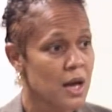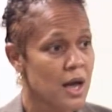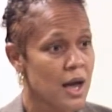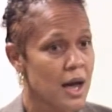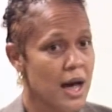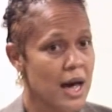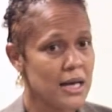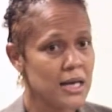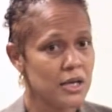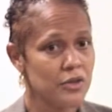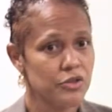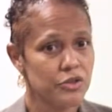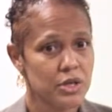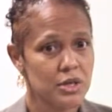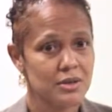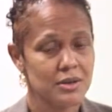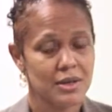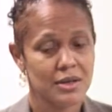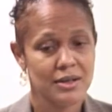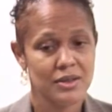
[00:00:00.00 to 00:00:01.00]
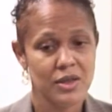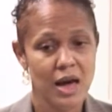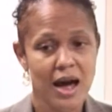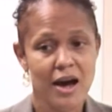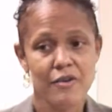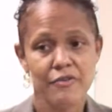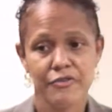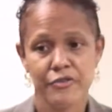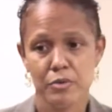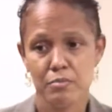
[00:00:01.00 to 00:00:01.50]
And I think
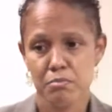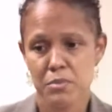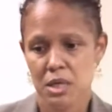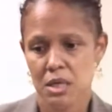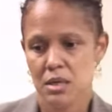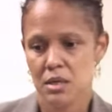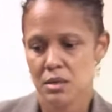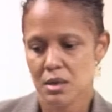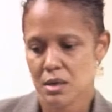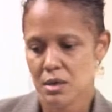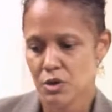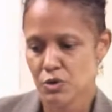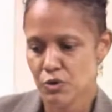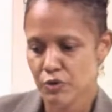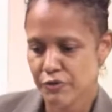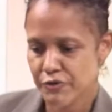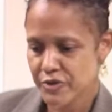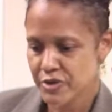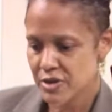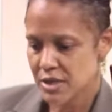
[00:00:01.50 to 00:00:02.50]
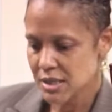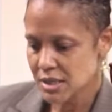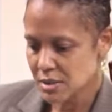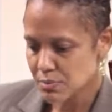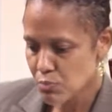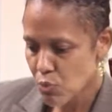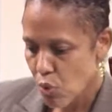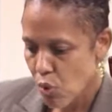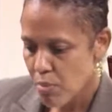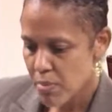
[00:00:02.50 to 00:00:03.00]
that for me, for this
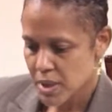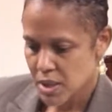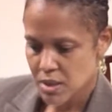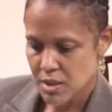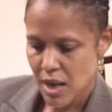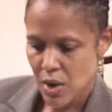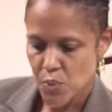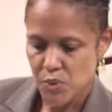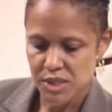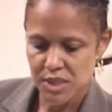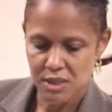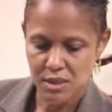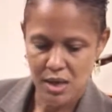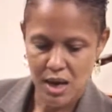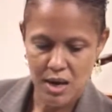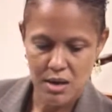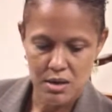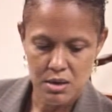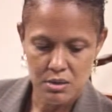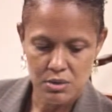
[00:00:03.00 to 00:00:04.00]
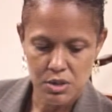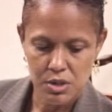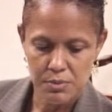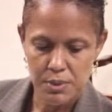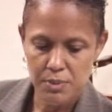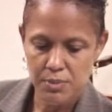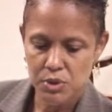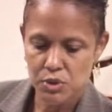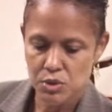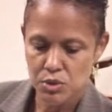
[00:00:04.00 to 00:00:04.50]
moment that we stand here to
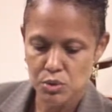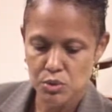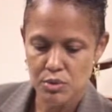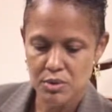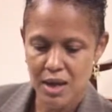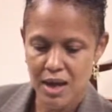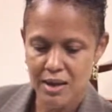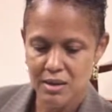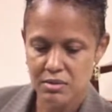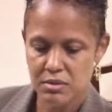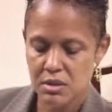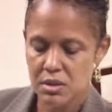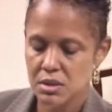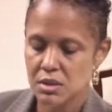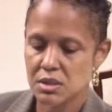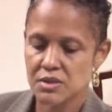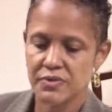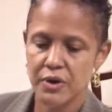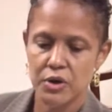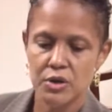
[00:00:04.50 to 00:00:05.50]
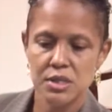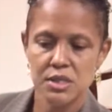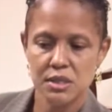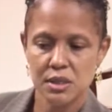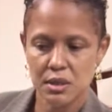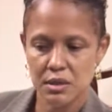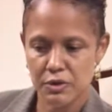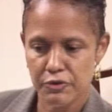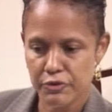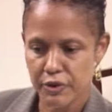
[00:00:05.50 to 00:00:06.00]
be able to do that, I think it is very
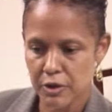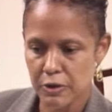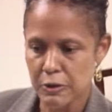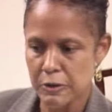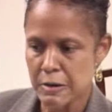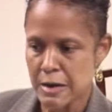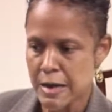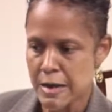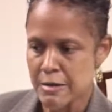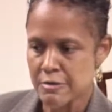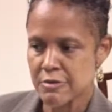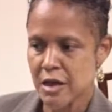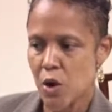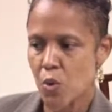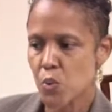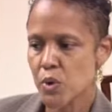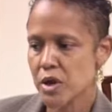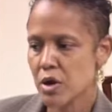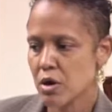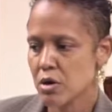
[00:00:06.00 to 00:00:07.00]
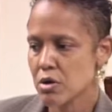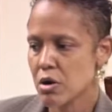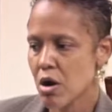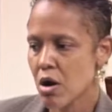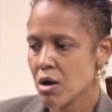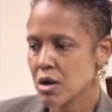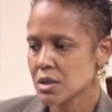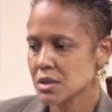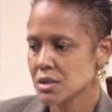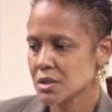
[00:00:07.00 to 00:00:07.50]
significant that we are
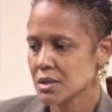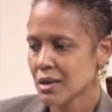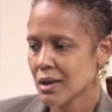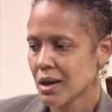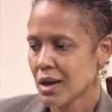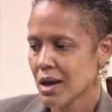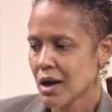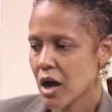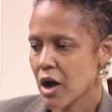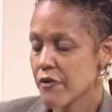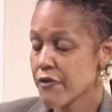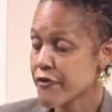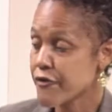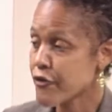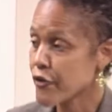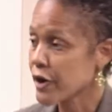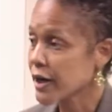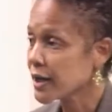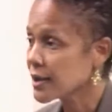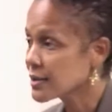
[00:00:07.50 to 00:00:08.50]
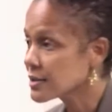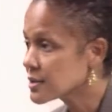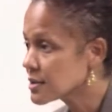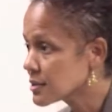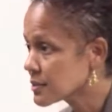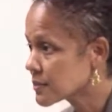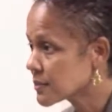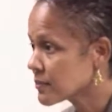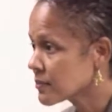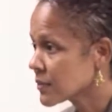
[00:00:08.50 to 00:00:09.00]
not afraid
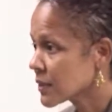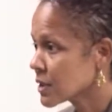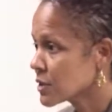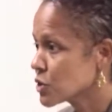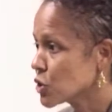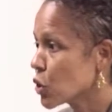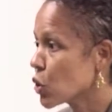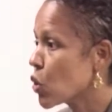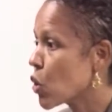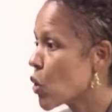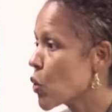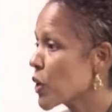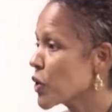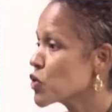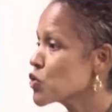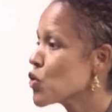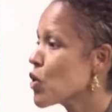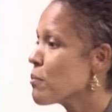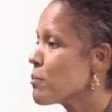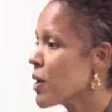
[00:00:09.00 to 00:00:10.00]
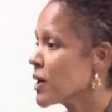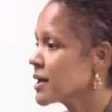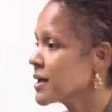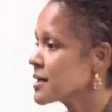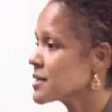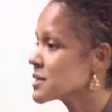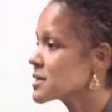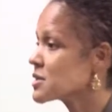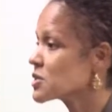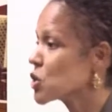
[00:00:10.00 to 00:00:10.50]
to go where nobody
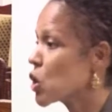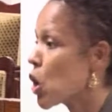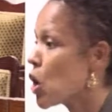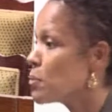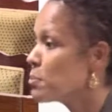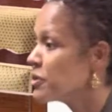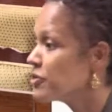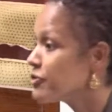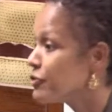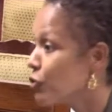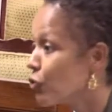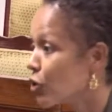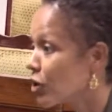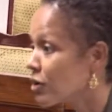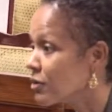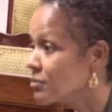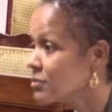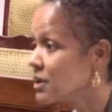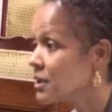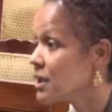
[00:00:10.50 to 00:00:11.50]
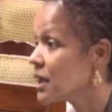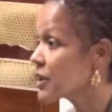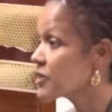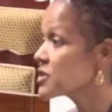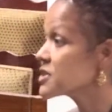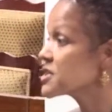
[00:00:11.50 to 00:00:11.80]
else has gone before. The others